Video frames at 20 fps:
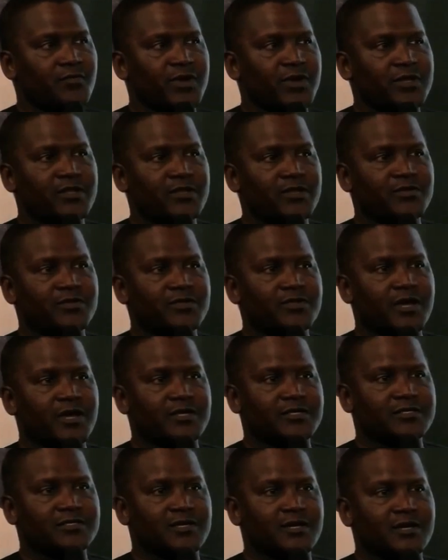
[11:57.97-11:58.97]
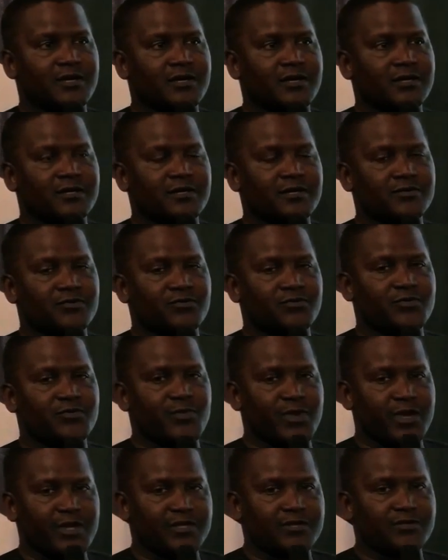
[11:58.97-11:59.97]
money that we
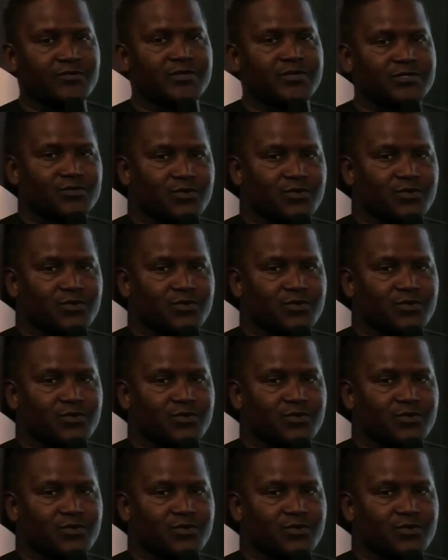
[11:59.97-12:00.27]
made